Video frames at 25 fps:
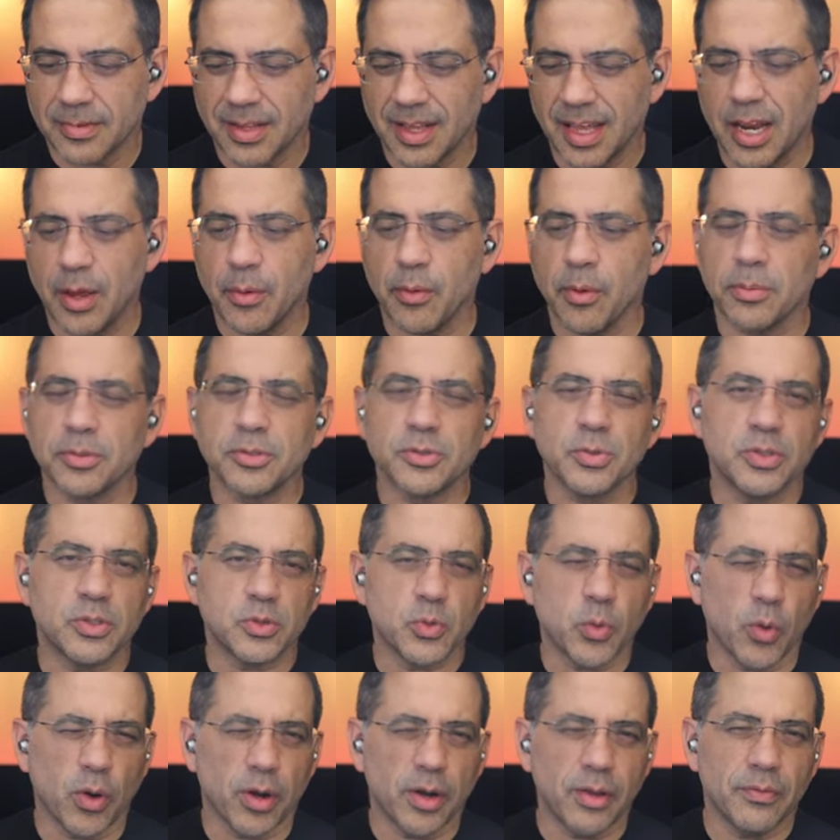anywhere between
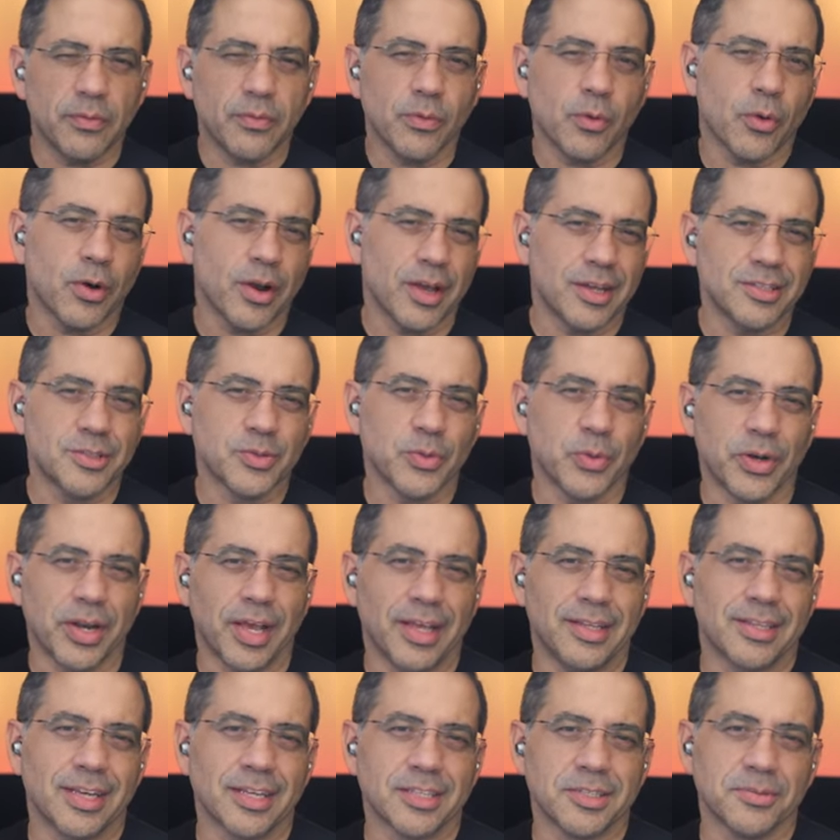24 and
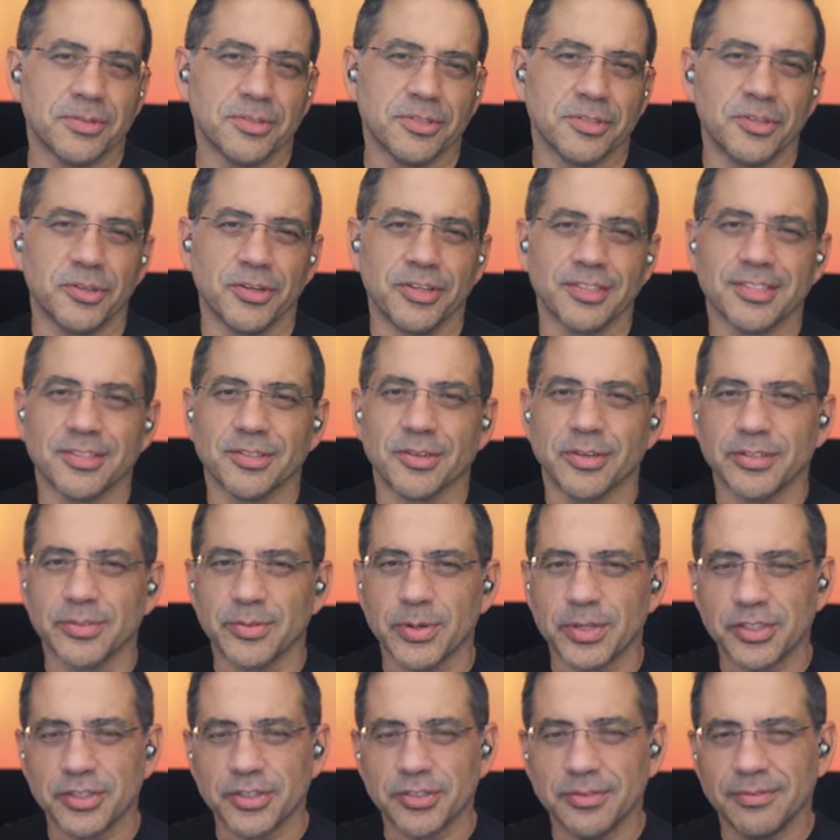28 decibels of noise. Let's go and
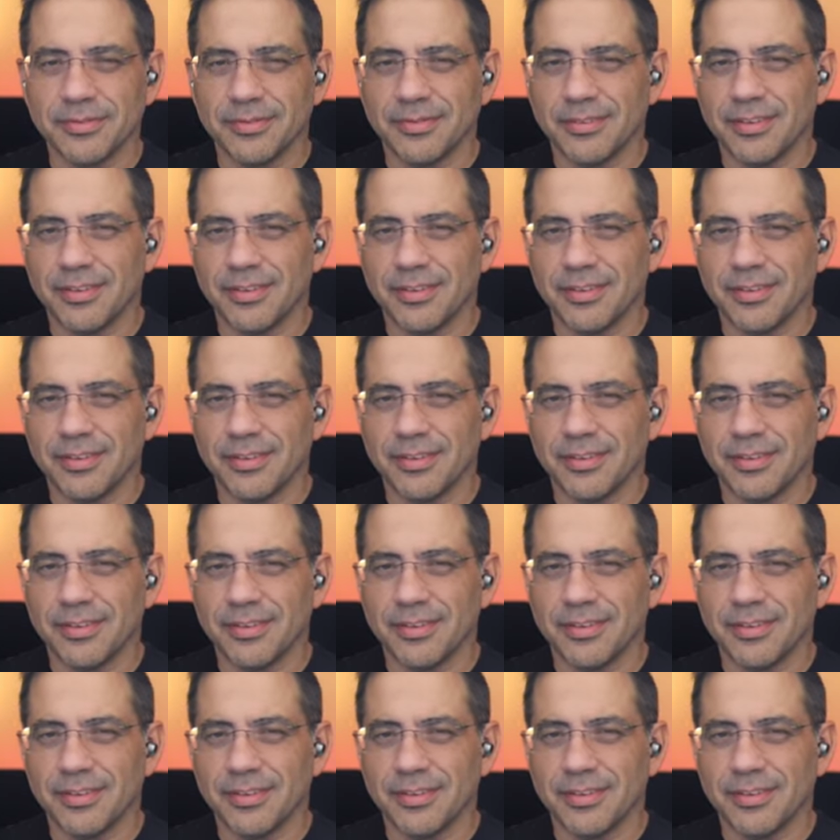switch.